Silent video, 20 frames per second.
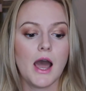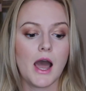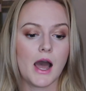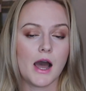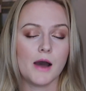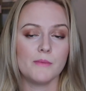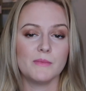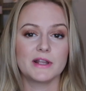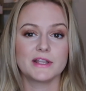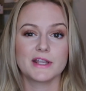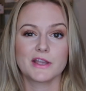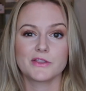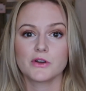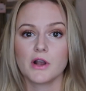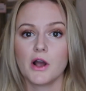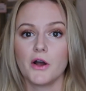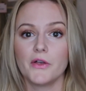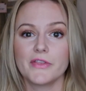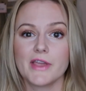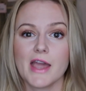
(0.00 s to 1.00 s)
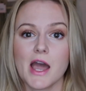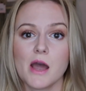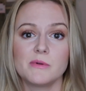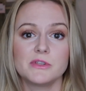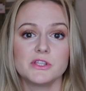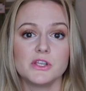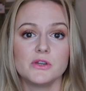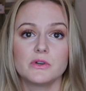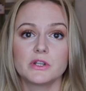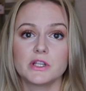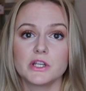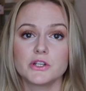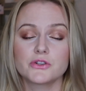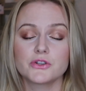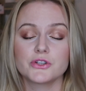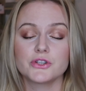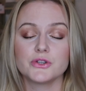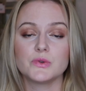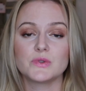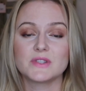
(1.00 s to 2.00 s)
Another healthy habit that you could
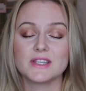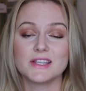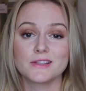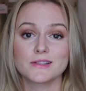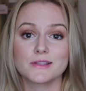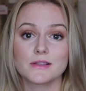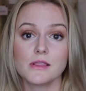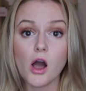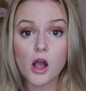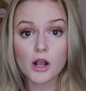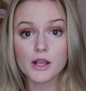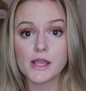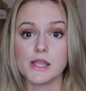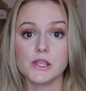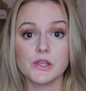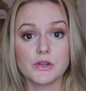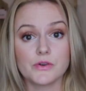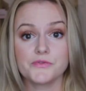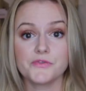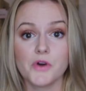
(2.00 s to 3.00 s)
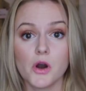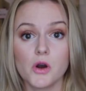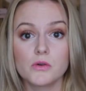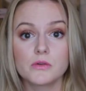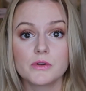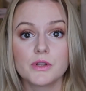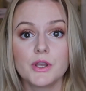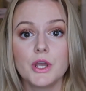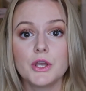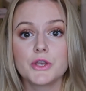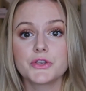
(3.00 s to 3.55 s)
introduce is locking your phone.